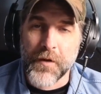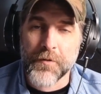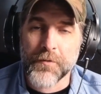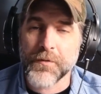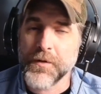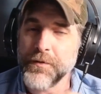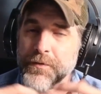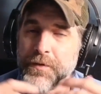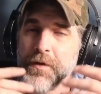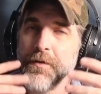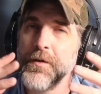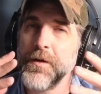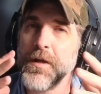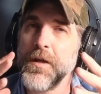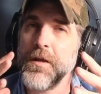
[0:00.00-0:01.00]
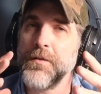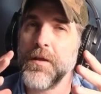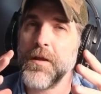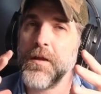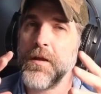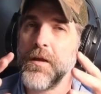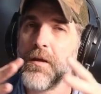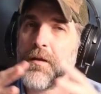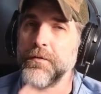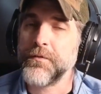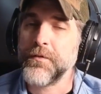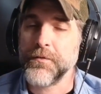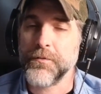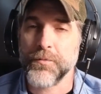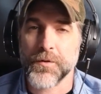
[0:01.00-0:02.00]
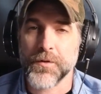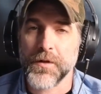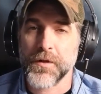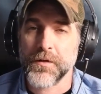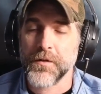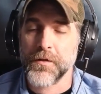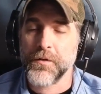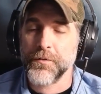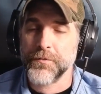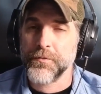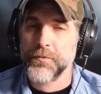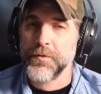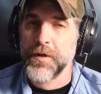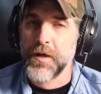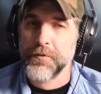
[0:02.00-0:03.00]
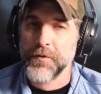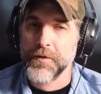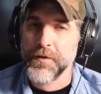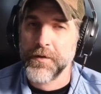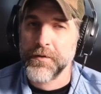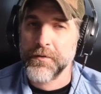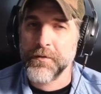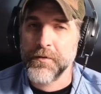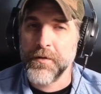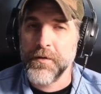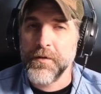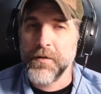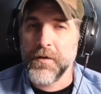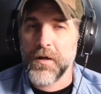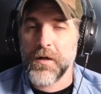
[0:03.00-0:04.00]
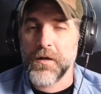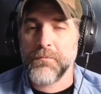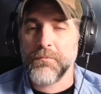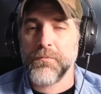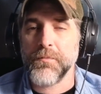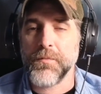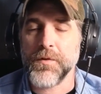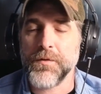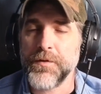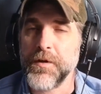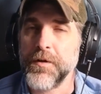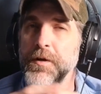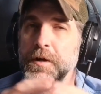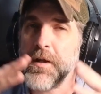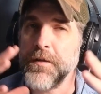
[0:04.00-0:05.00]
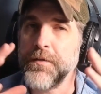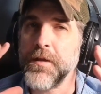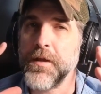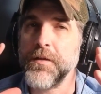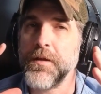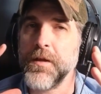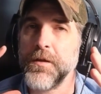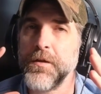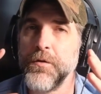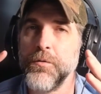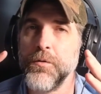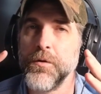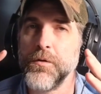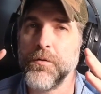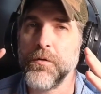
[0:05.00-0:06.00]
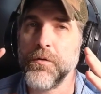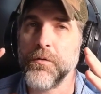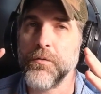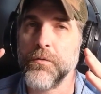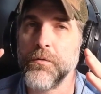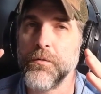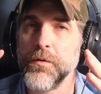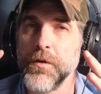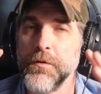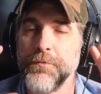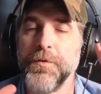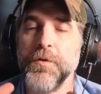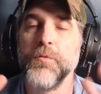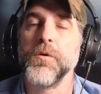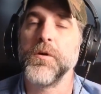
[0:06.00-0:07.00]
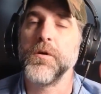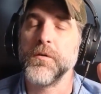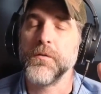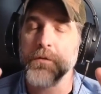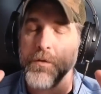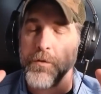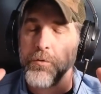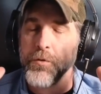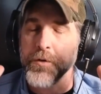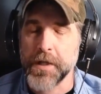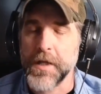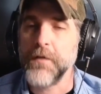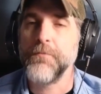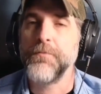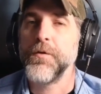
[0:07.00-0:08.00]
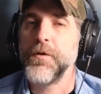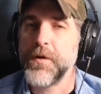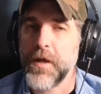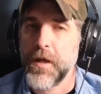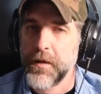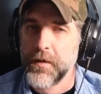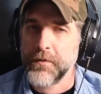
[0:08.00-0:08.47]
is there anything, since we're getting close to an hour here, is there anything that you would, if you were king for a day,